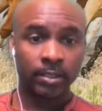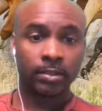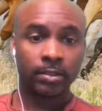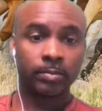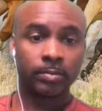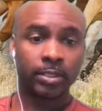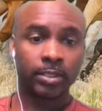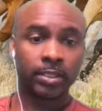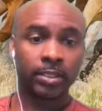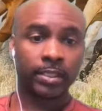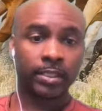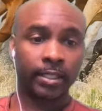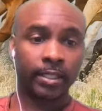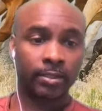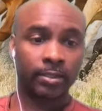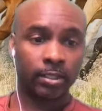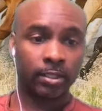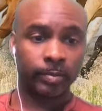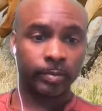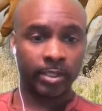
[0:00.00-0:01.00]
Let me get that
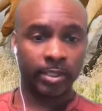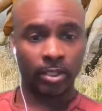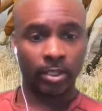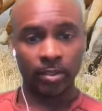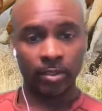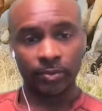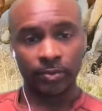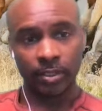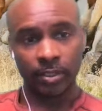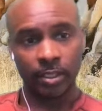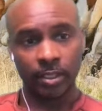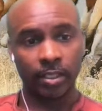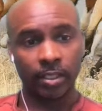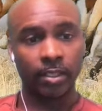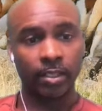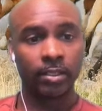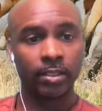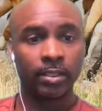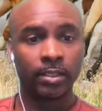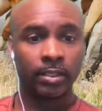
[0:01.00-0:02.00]
hermit off of
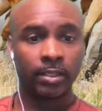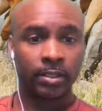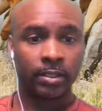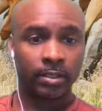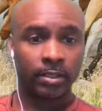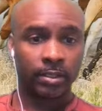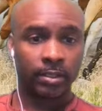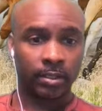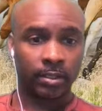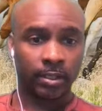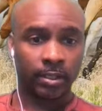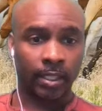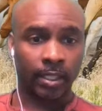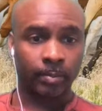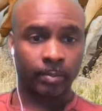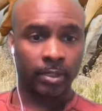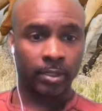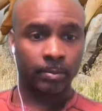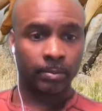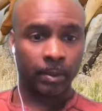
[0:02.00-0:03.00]
there, and I'll
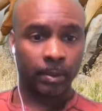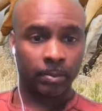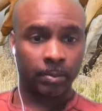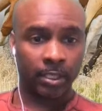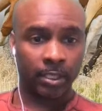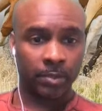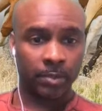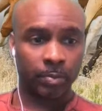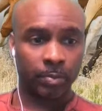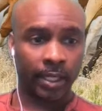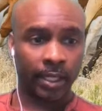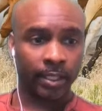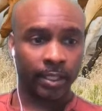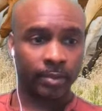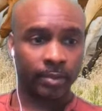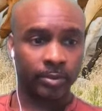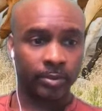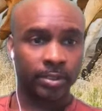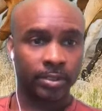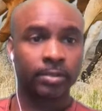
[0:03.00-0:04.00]
bring my bus back,
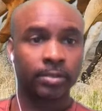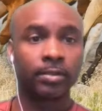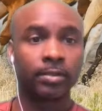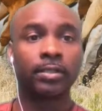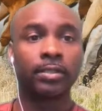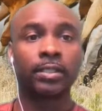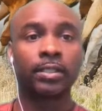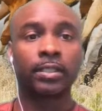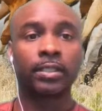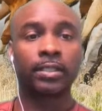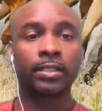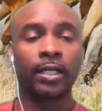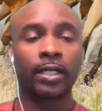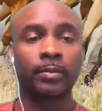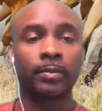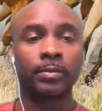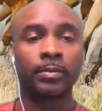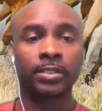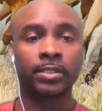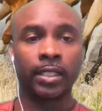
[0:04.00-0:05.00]
and we're just gonna look at
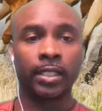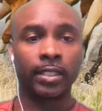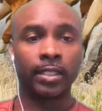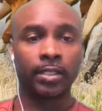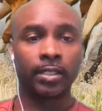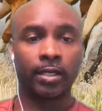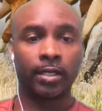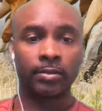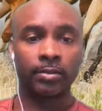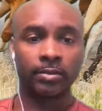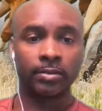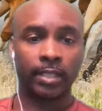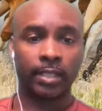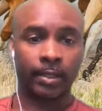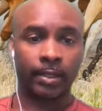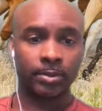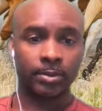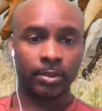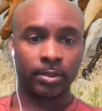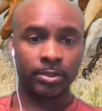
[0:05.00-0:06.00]
comments. There you go. I
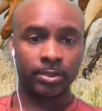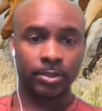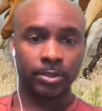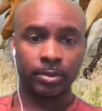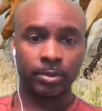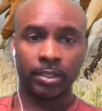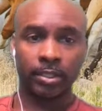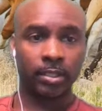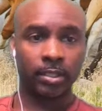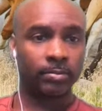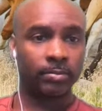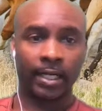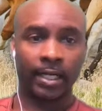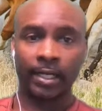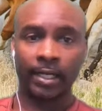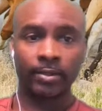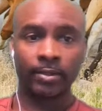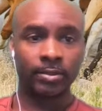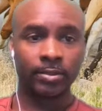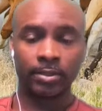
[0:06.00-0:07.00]
was gonna do him.
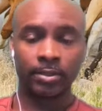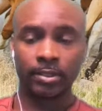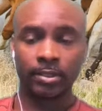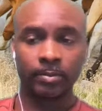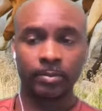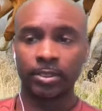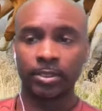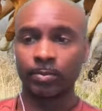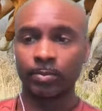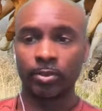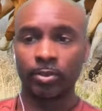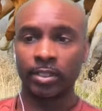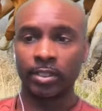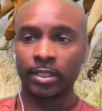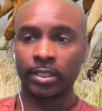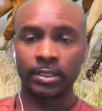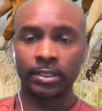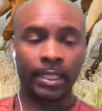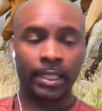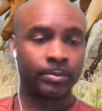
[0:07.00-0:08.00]
I ain't gonna do him this morning
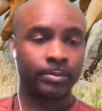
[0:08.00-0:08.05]
because I'm